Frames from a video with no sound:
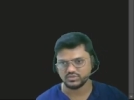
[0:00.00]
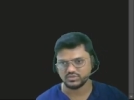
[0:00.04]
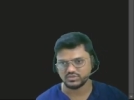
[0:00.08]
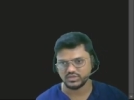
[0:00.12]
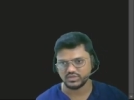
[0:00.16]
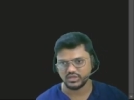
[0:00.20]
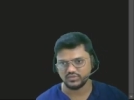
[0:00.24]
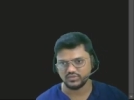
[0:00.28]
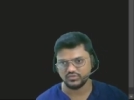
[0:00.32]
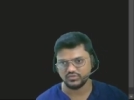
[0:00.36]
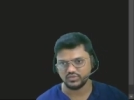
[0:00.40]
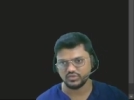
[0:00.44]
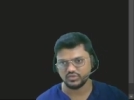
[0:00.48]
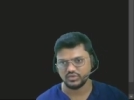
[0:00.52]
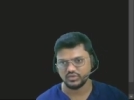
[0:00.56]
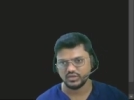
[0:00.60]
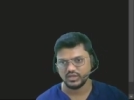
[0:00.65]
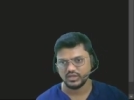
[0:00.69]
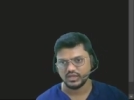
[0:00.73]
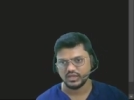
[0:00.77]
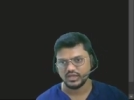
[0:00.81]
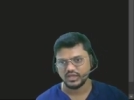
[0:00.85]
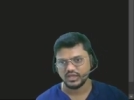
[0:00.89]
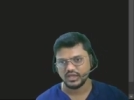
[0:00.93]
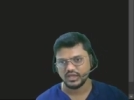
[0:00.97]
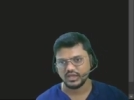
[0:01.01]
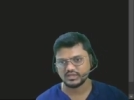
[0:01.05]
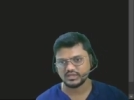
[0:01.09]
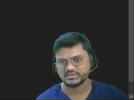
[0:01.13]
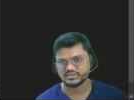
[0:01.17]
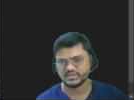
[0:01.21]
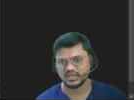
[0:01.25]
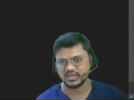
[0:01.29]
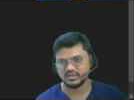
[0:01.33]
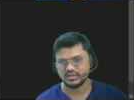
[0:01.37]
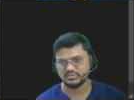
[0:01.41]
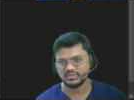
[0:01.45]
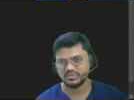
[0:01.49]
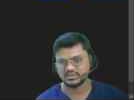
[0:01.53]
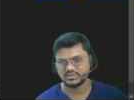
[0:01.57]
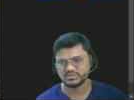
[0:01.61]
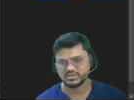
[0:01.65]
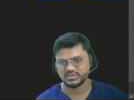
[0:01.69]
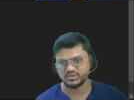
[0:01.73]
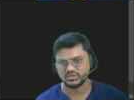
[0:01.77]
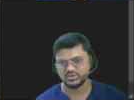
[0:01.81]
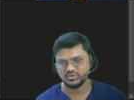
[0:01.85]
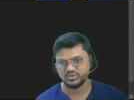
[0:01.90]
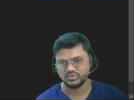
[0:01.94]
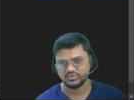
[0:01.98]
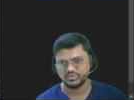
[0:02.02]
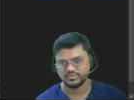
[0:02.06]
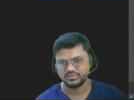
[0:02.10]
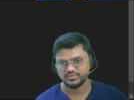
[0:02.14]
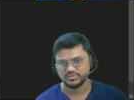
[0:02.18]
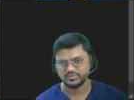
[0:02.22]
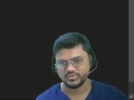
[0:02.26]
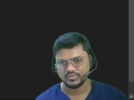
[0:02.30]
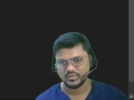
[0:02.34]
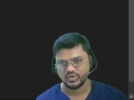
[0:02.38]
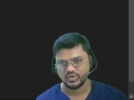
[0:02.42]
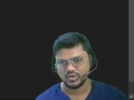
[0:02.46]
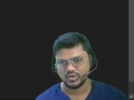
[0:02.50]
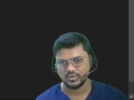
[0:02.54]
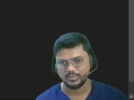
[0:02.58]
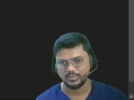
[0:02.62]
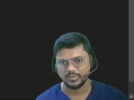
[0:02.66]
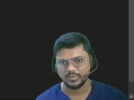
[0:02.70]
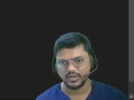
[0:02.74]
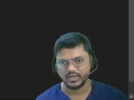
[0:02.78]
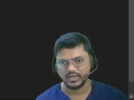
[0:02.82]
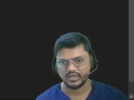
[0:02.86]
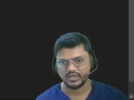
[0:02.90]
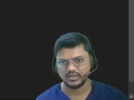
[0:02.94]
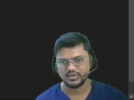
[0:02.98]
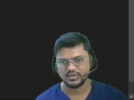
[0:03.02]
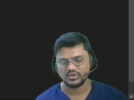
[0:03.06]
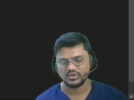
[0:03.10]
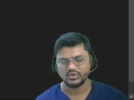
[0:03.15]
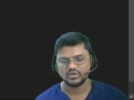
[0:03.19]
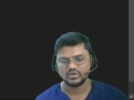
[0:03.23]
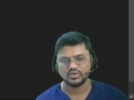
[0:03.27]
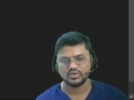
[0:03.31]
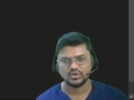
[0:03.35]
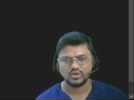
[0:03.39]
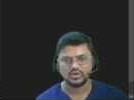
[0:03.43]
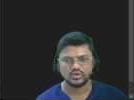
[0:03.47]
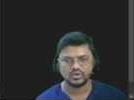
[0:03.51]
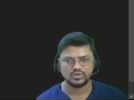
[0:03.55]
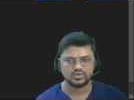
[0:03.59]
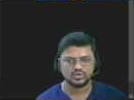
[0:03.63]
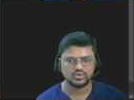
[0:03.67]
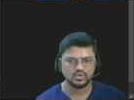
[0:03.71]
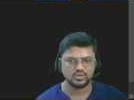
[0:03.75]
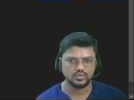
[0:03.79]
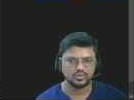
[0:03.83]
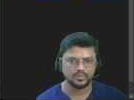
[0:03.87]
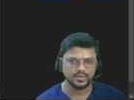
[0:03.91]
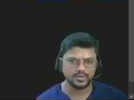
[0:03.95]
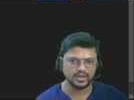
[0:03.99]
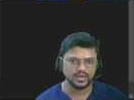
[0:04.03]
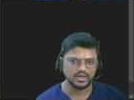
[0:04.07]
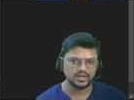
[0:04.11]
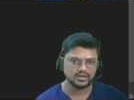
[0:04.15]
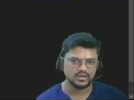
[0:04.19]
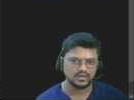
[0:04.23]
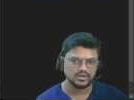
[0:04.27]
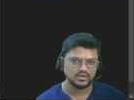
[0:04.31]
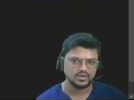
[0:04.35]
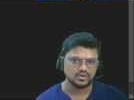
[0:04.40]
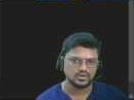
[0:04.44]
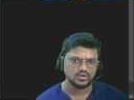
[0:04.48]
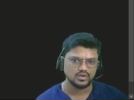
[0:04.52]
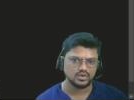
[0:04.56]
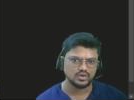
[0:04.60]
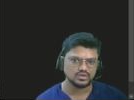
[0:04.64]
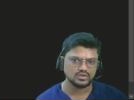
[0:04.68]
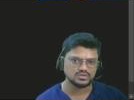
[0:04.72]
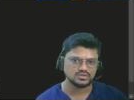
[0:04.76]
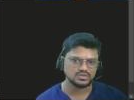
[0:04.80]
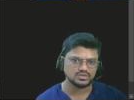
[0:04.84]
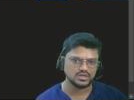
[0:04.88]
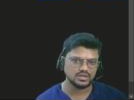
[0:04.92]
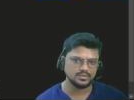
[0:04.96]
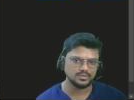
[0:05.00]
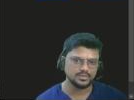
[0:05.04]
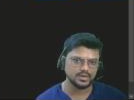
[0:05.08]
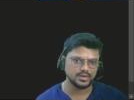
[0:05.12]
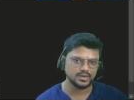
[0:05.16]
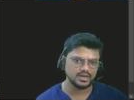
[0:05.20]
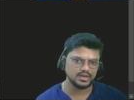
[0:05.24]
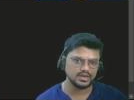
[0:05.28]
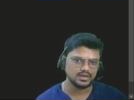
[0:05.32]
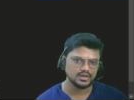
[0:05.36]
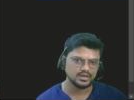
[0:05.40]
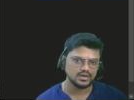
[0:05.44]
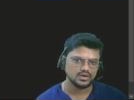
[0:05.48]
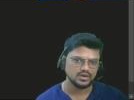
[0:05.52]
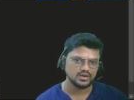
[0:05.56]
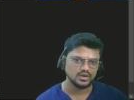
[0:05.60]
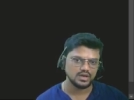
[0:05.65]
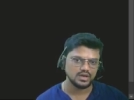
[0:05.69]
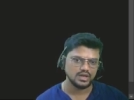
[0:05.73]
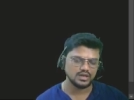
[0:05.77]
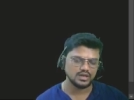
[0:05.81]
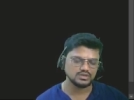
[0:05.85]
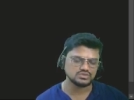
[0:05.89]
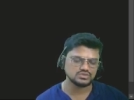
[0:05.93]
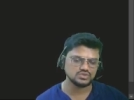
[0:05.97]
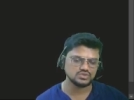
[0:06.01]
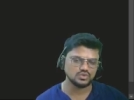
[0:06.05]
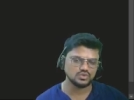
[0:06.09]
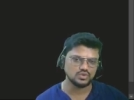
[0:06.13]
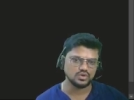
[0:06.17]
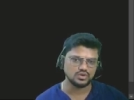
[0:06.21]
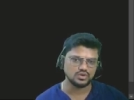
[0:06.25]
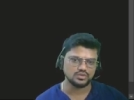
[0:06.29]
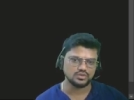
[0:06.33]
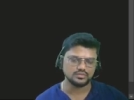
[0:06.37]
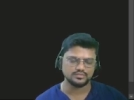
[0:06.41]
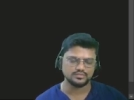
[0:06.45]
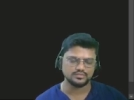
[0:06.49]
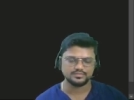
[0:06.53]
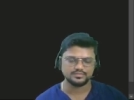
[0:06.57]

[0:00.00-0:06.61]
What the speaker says: Therefore x can be 0 or pi or 2 pi or 3 pi and so on,